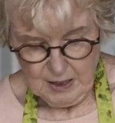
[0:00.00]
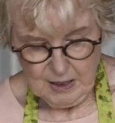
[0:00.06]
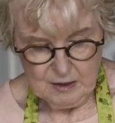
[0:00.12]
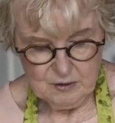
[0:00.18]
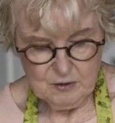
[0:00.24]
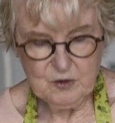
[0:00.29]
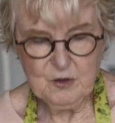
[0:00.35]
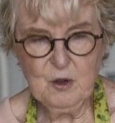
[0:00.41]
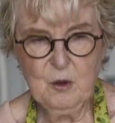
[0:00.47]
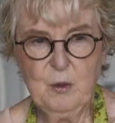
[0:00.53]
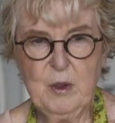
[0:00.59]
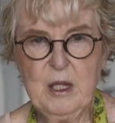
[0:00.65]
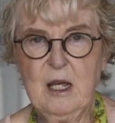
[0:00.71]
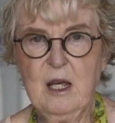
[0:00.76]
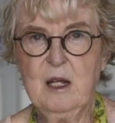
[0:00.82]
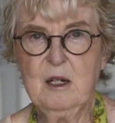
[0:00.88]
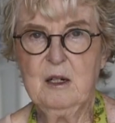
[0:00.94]
And so
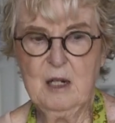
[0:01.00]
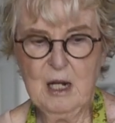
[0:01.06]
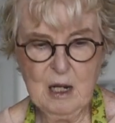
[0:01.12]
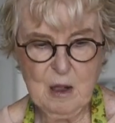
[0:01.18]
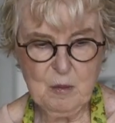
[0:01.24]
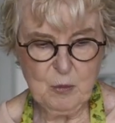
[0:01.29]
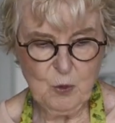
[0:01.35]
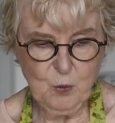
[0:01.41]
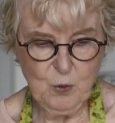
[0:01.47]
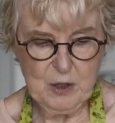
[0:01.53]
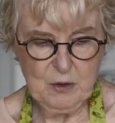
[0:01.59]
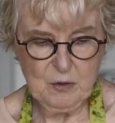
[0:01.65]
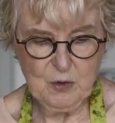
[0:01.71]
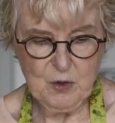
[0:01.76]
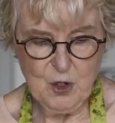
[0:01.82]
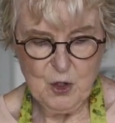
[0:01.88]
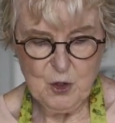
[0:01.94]
we end up
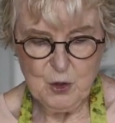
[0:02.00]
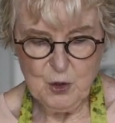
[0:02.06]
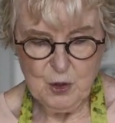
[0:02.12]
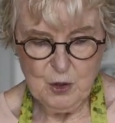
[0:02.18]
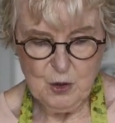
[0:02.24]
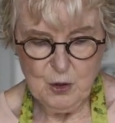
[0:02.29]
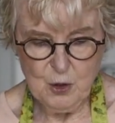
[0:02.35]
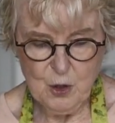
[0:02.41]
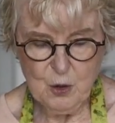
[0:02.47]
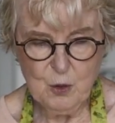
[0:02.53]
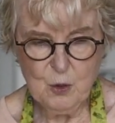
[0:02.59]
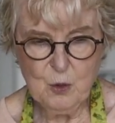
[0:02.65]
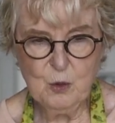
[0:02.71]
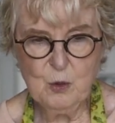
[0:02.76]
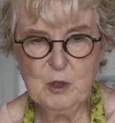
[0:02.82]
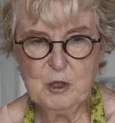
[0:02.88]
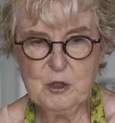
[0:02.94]
with
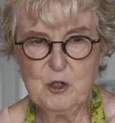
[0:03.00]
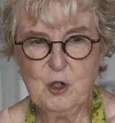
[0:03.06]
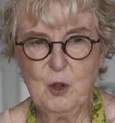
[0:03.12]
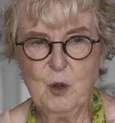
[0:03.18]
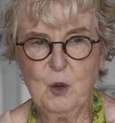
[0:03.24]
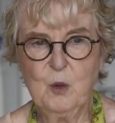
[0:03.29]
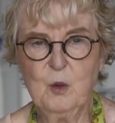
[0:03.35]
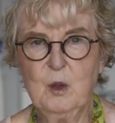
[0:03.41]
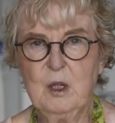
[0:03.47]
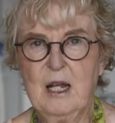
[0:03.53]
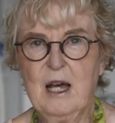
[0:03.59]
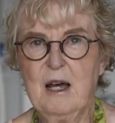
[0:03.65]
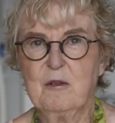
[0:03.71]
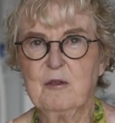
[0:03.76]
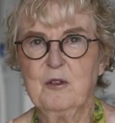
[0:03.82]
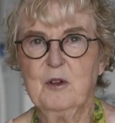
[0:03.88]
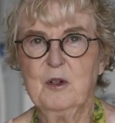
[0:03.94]
no dough
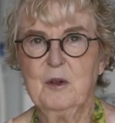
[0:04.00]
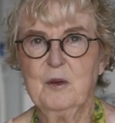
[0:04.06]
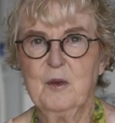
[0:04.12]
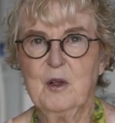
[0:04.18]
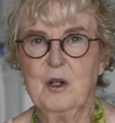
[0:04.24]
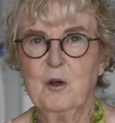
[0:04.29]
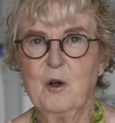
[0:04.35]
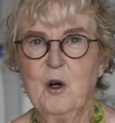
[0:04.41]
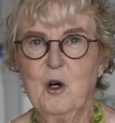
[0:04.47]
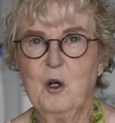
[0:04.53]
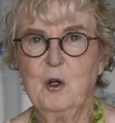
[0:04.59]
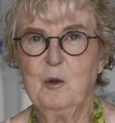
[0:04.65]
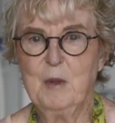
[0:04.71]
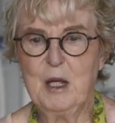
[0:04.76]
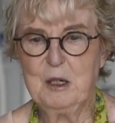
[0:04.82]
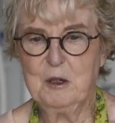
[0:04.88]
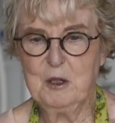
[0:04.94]
left. They're all
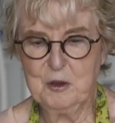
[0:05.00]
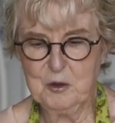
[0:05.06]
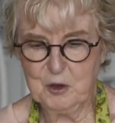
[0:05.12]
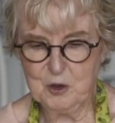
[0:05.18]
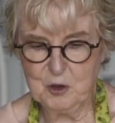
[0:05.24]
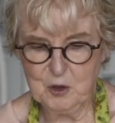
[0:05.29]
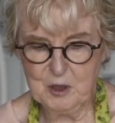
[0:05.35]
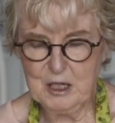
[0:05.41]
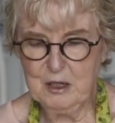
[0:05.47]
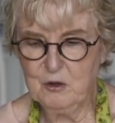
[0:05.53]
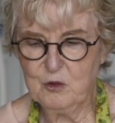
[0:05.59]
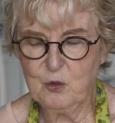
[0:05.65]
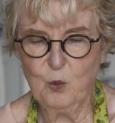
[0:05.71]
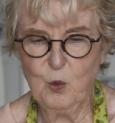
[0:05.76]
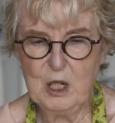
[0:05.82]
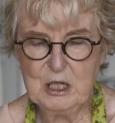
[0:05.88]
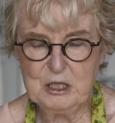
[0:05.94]
made into cookies,
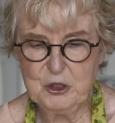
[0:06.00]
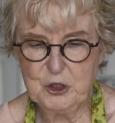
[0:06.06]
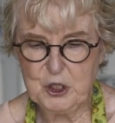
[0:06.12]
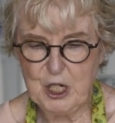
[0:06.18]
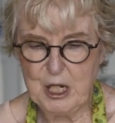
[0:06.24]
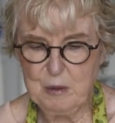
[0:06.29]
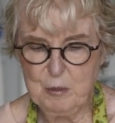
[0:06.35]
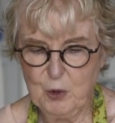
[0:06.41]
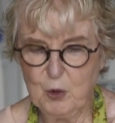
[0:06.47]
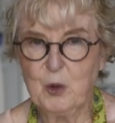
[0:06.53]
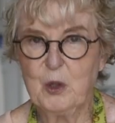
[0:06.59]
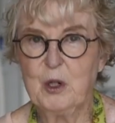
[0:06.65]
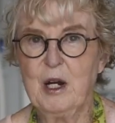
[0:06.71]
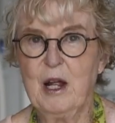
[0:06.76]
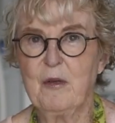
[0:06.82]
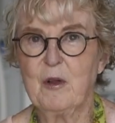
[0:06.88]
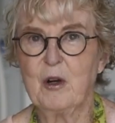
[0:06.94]
one shape or
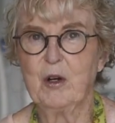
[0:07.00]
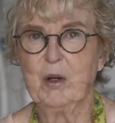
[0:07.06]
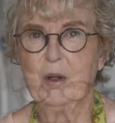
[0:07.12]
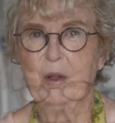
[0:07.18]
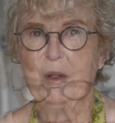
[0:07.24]
another.